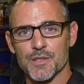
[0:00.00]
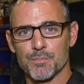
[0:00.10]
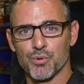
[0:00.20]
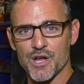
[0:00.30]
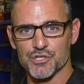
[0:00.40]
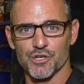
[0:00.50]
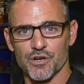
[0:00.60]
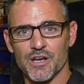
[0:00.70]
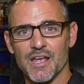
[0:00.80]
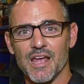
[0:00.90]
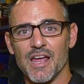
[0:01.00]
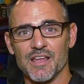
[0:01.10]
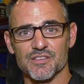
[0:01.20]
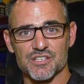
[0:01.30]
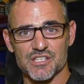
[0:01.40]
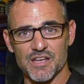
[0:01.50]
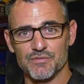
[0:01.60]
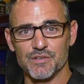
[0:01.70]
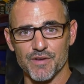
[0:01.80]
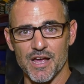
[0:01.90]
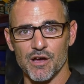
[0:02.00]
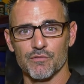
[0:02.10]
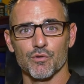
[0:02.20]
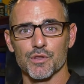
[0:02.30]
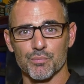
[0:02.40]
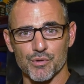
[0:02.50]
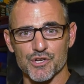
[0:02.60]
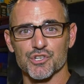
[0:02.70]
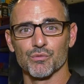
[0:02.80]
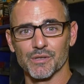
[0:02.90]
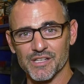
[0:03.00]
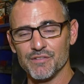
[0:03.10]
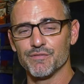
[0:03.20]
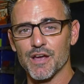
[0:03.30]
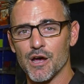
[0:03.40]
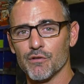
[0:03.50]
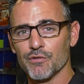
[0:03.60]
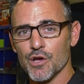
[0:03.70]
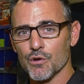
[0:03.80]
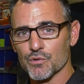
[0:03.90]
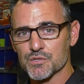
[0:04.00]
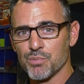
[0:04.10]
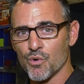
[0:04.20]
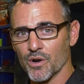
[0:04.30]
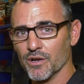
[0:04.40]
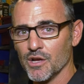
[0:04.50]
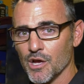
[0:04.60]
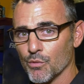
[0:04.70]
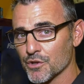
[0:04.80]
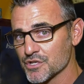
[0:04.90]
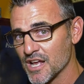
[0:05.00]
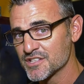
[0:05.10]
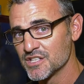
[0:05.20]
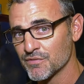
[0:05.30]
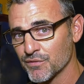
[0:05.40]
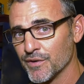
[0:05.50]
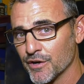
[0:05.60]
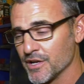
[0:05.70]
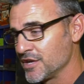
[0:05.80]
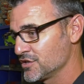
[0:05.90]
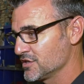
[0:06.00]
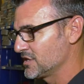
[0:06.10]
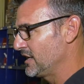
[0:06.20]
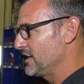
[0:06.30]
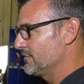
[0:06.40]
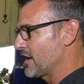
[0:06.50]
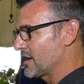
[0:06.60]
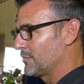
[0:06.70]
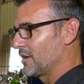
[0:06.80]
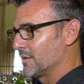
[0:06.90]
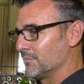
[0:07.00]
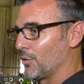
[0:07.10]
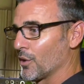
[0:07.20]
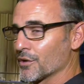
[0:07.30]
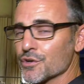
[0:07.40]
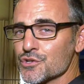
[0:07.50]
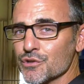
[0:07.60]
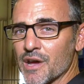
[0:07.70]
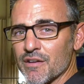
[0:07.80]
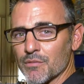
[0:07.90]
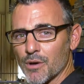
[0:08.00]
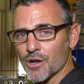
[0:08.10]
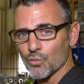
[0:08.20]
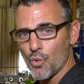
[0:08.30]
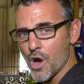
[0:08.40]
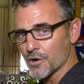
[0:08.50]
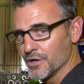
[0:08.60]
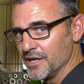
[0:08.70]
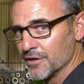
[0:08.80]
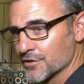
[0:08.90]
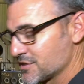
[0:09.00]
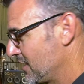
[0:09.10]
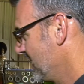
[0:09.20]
the pressure, and the safety valve or the pressure relief valve was born. Well, there's lots of different variations today. You've got them on boilers, you have them on water heaters,